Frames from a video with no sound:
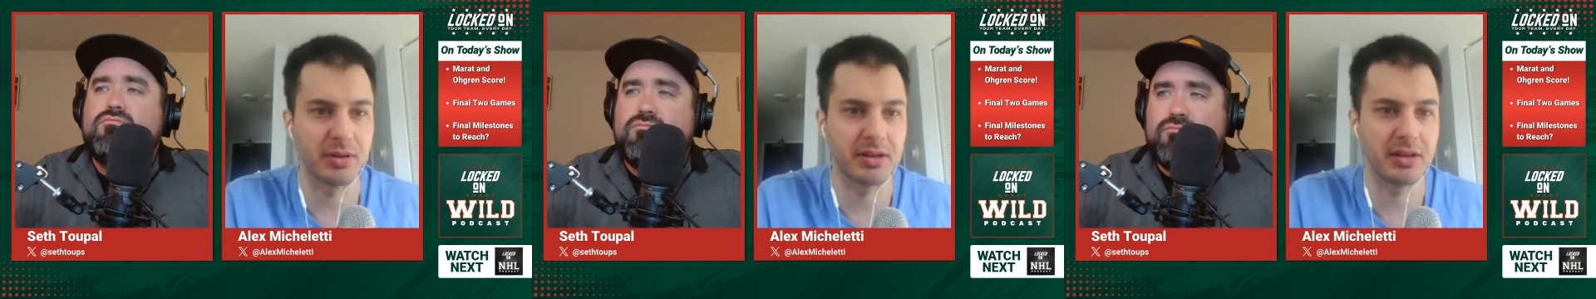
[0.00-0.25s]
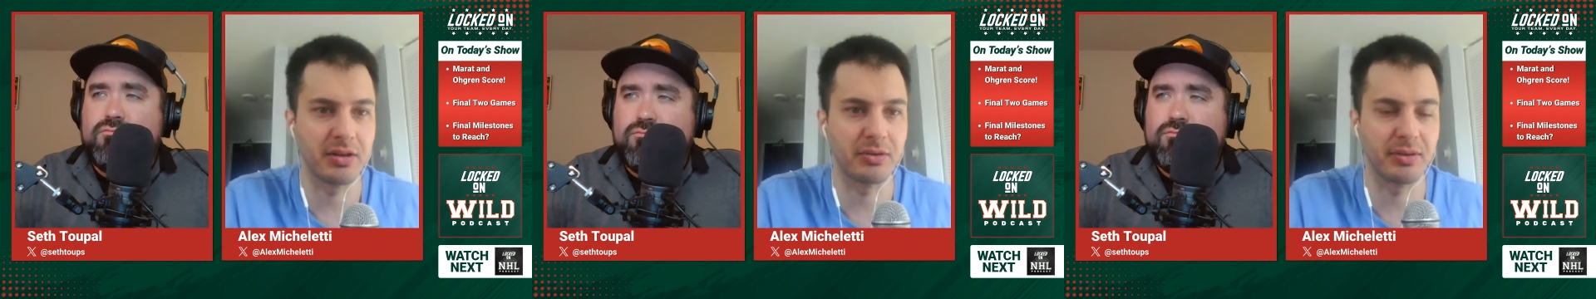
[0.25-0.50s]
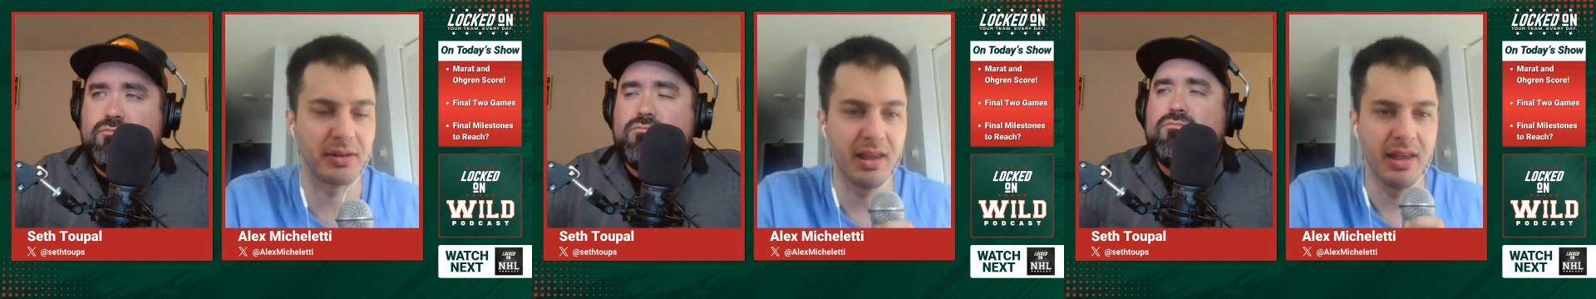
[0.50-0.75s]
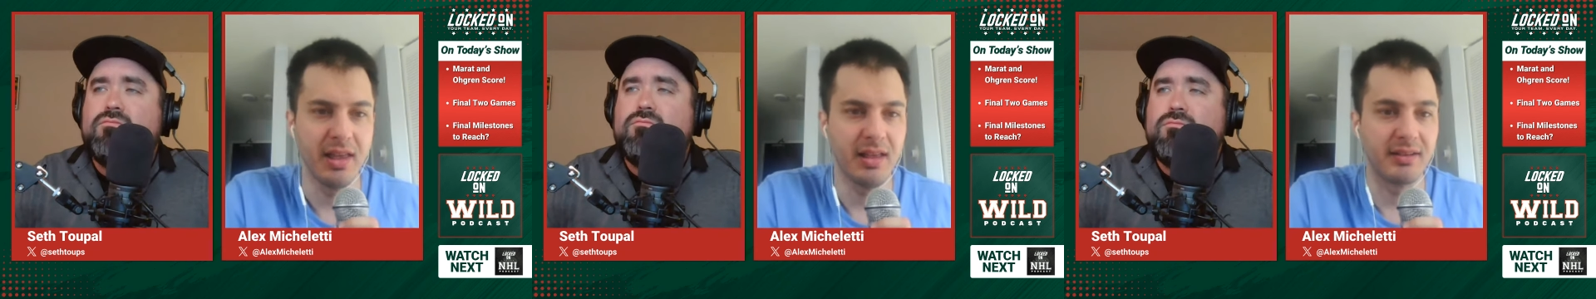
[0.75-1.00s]
Speaker 1: You know,
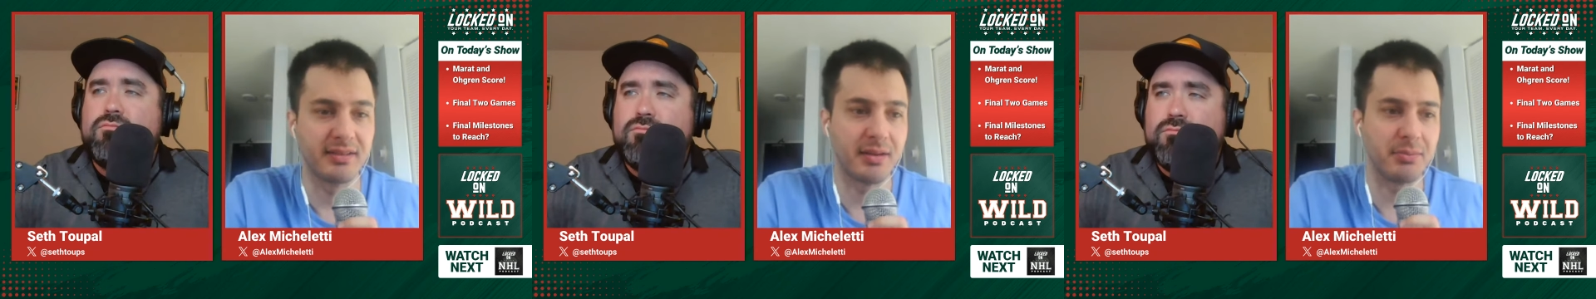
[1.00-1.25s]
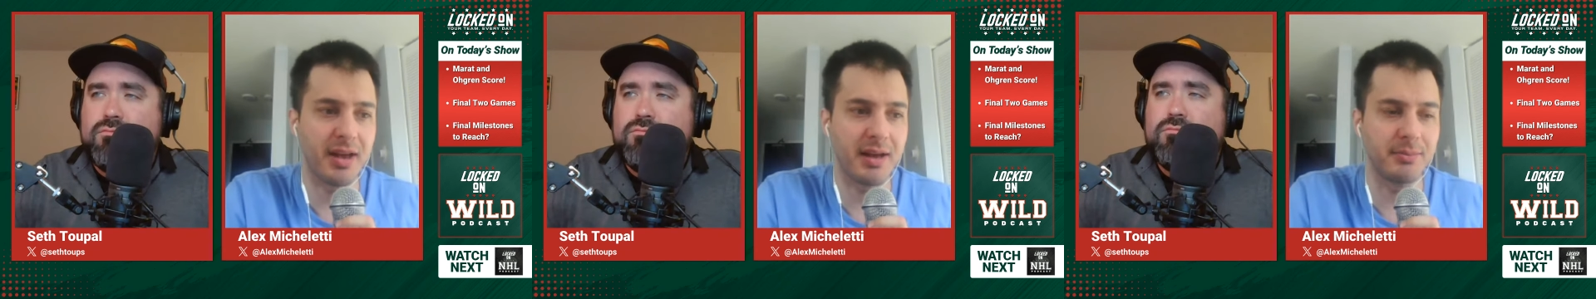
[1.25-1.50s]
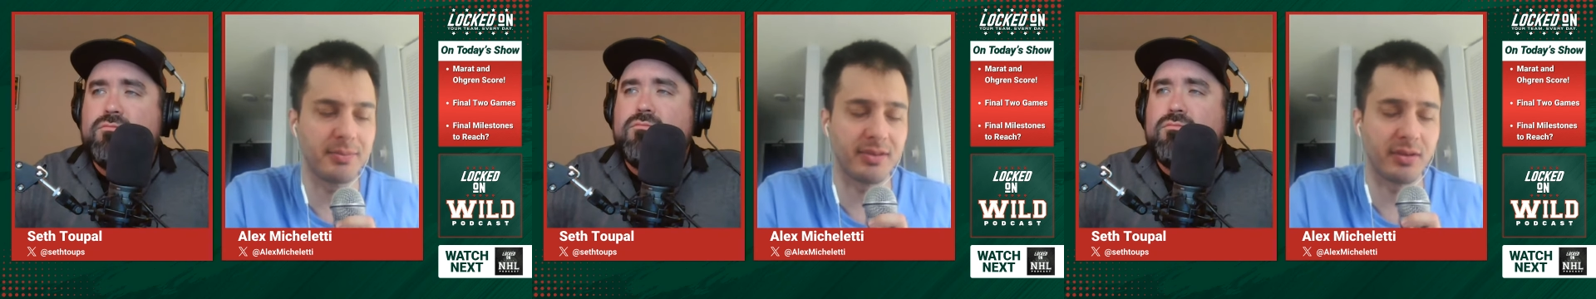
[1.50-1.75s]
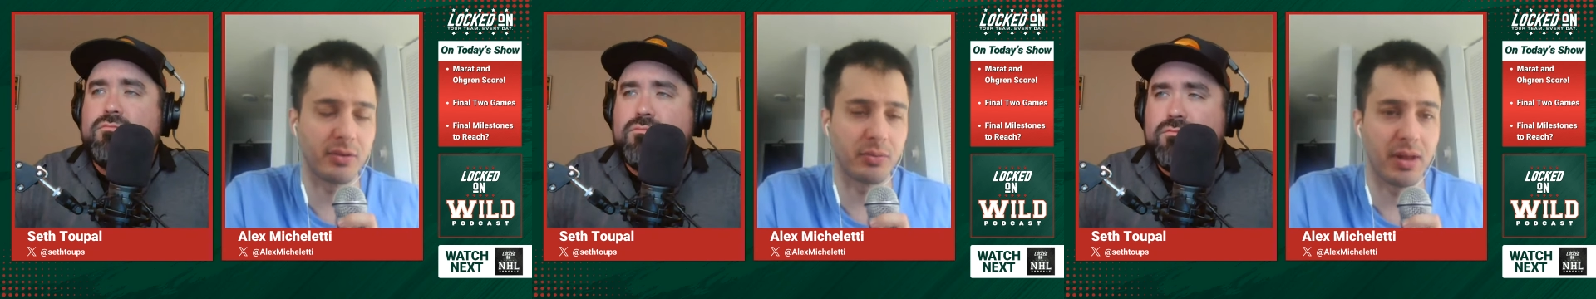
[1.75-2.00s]
sometimes
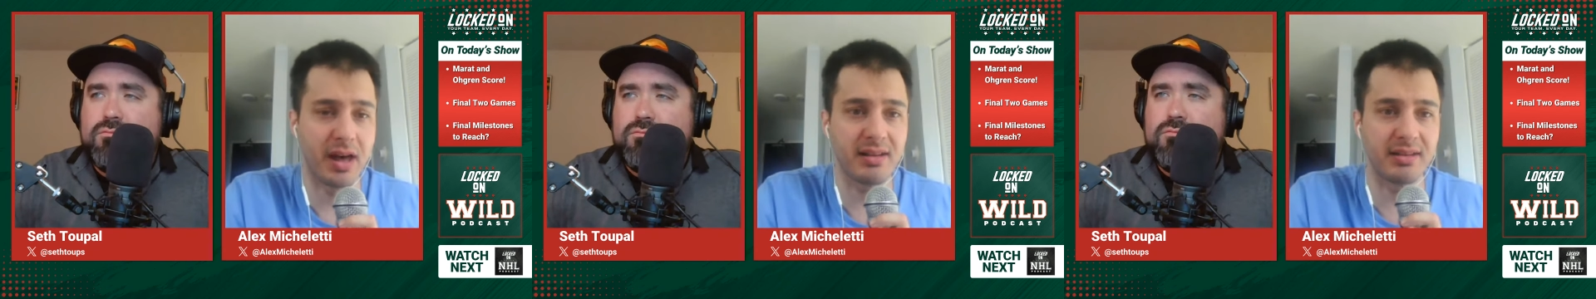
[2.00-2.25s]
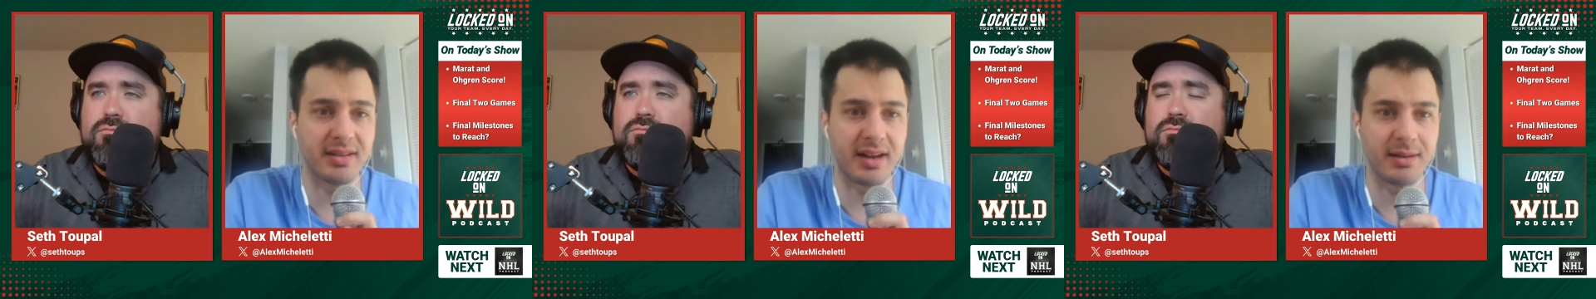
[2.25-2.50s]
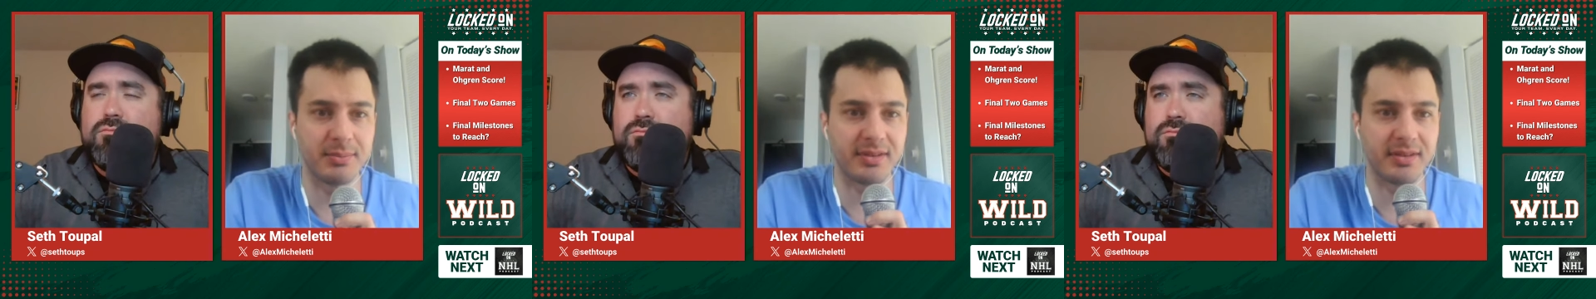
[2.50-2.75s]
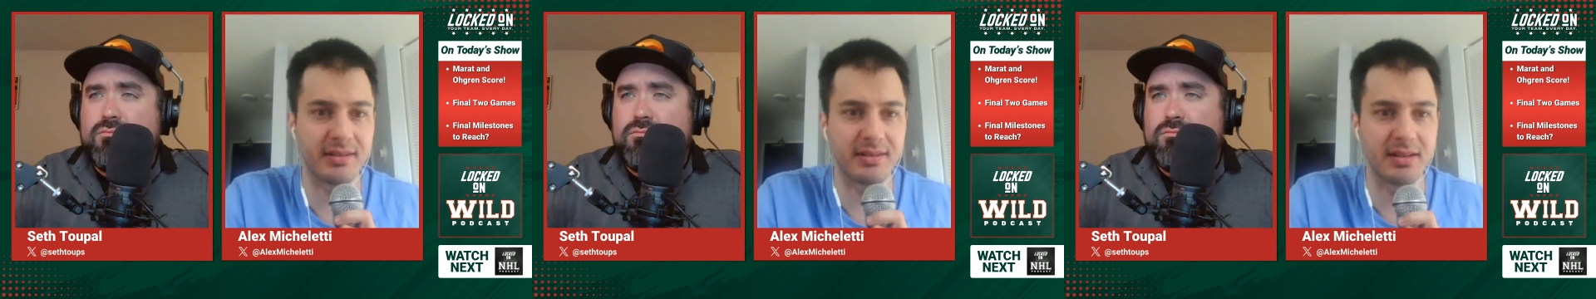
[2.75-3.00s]
or a lot of the times
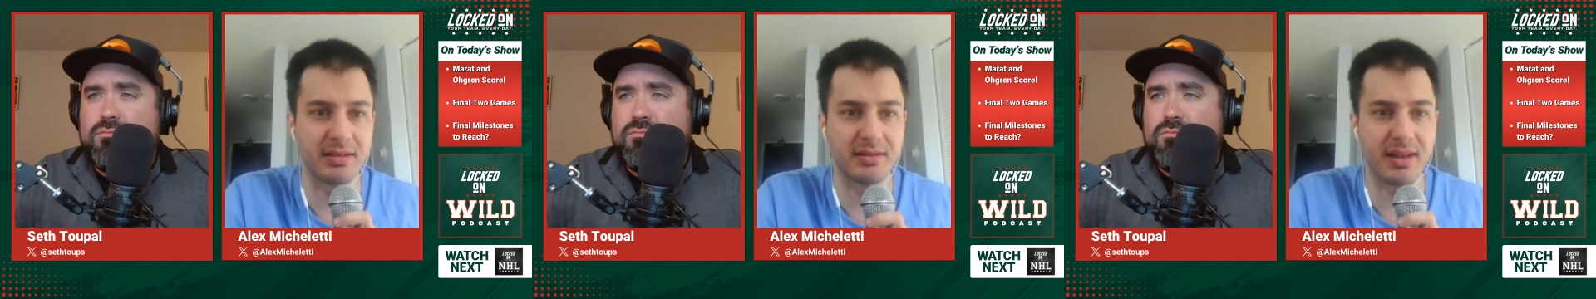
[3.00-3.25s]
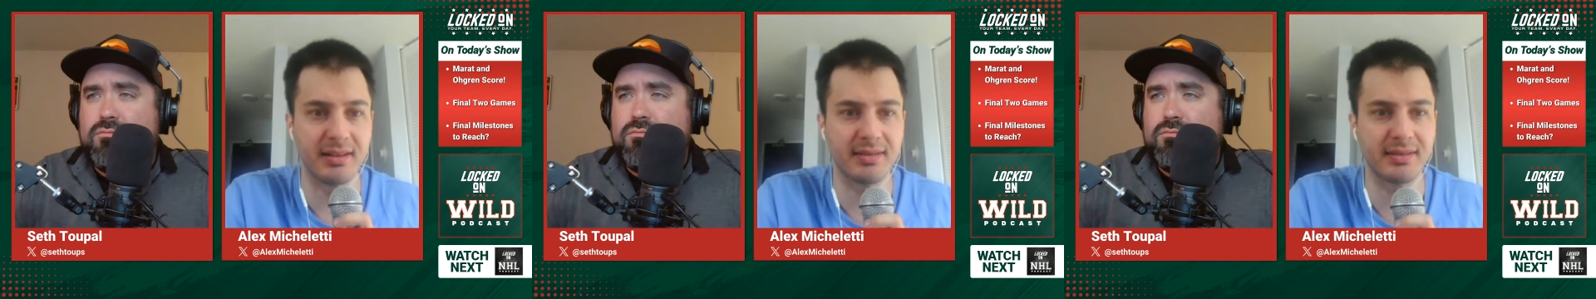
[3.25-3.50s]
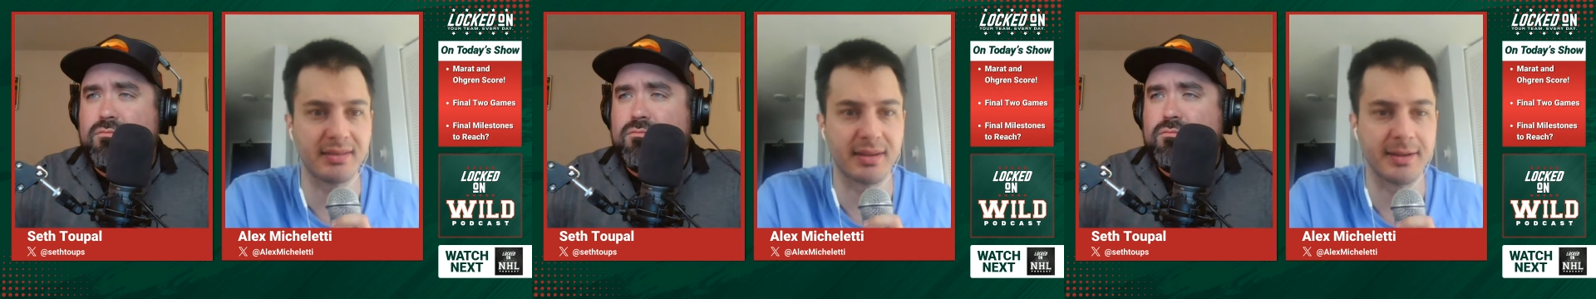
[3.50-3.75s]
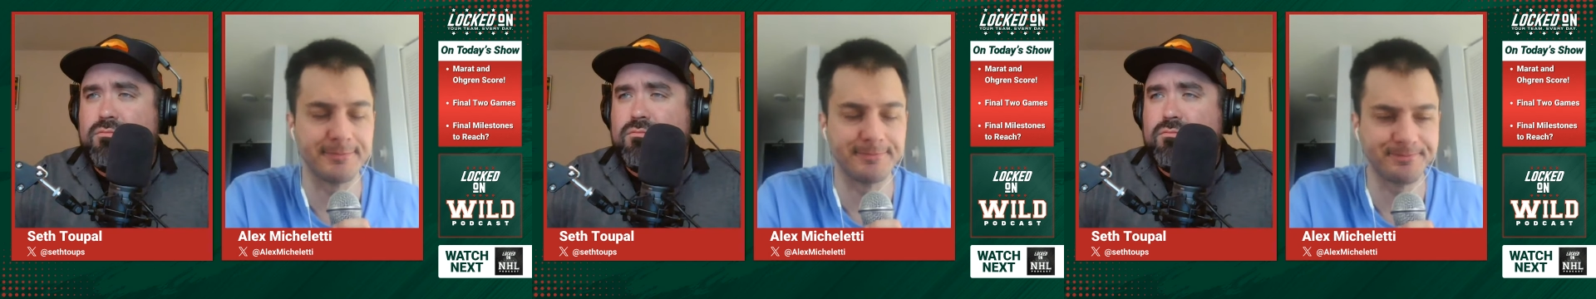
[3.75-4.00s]
it it takes
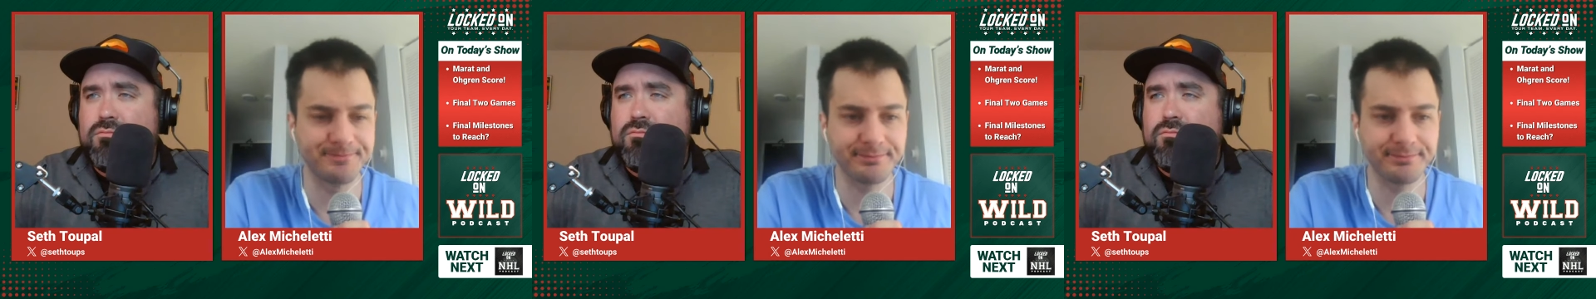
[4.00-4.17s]
um